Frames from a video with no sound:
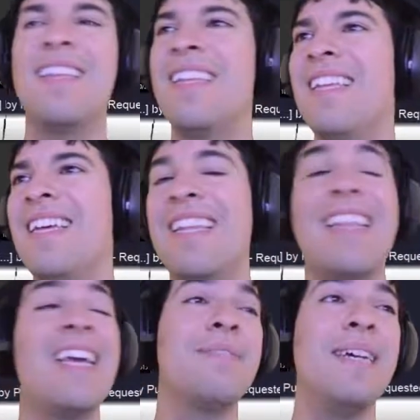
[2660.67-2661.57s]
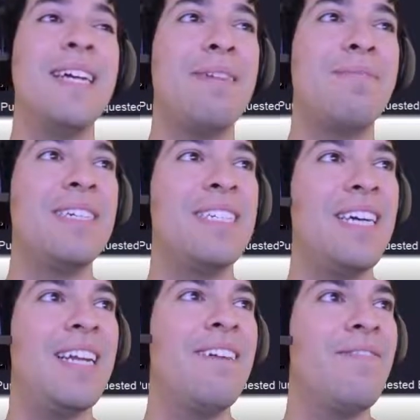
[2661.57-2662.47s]
And thanks, man. I
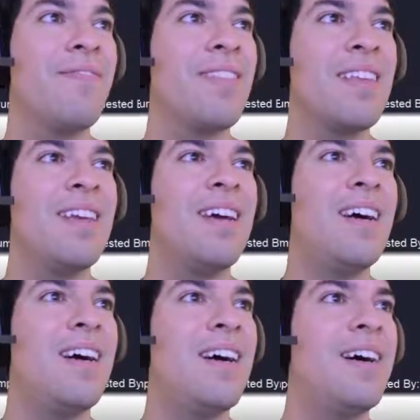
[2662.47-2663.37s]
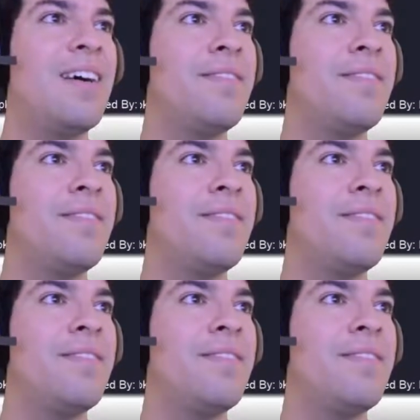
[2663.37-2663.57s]
appreciate it. Yeah,